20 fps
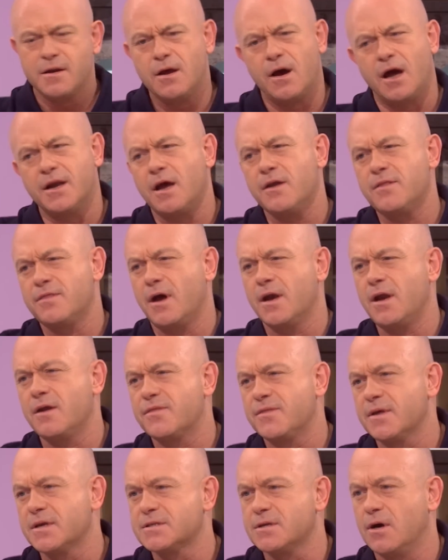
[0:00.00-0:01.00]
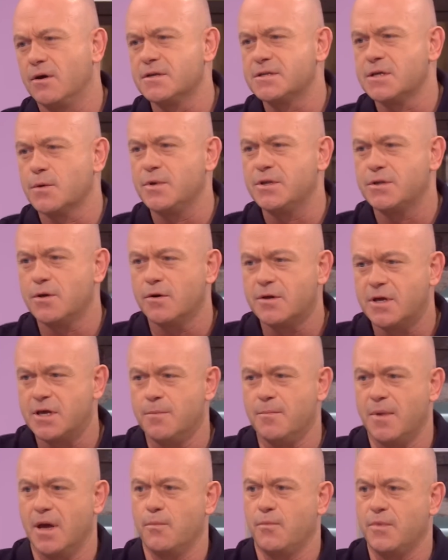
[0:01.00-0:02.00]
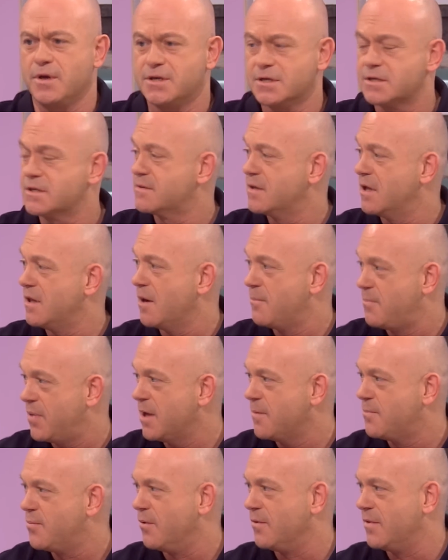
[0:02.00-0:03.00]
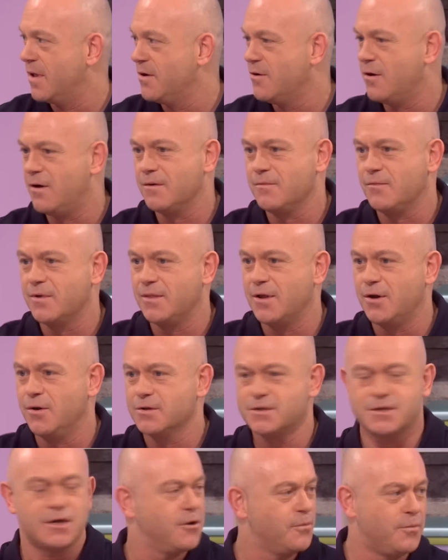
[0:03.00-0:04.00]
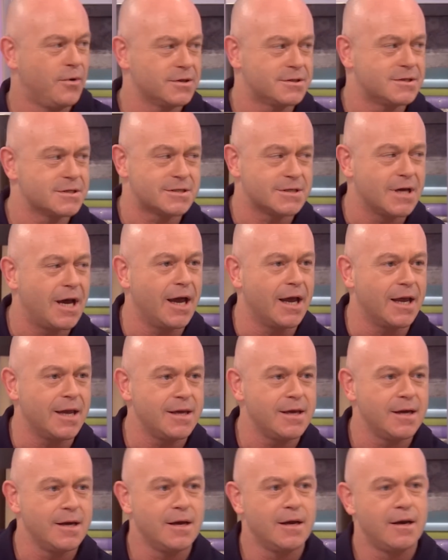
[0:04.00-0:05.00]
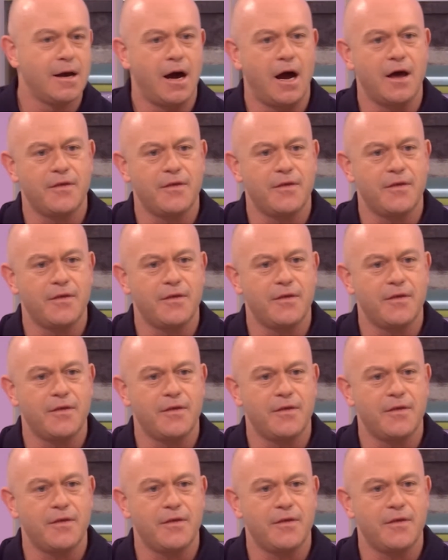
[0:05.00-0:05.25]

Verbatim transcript: No, I don't. I don't think so. Honestly, we document. We just they're people. They're not. They're not told what to say. Mm.